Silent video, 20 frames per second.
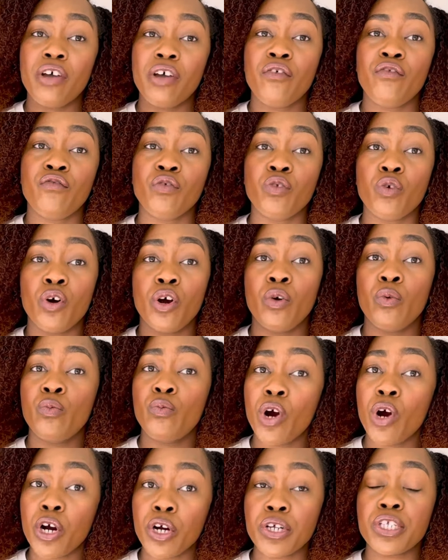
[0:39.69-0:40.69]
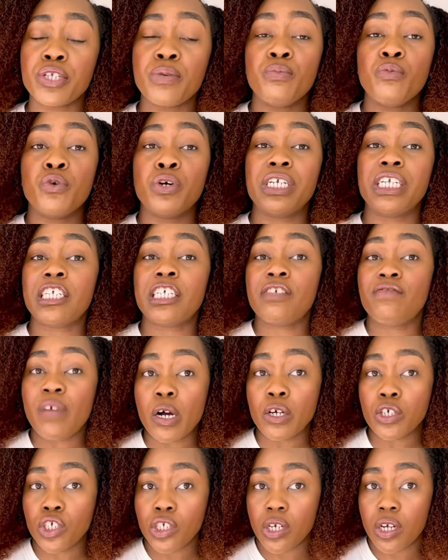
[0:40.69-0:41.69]
floor worse, more
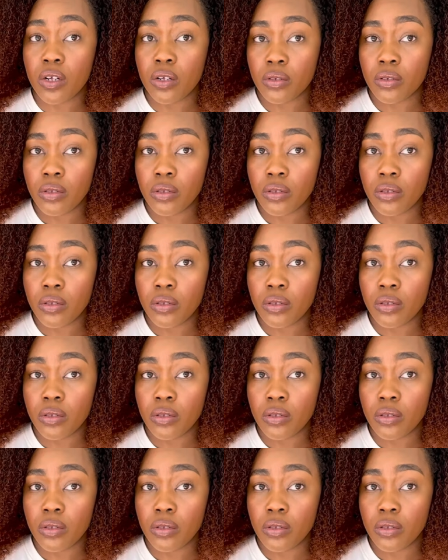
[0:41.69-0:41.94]
dysfunctional.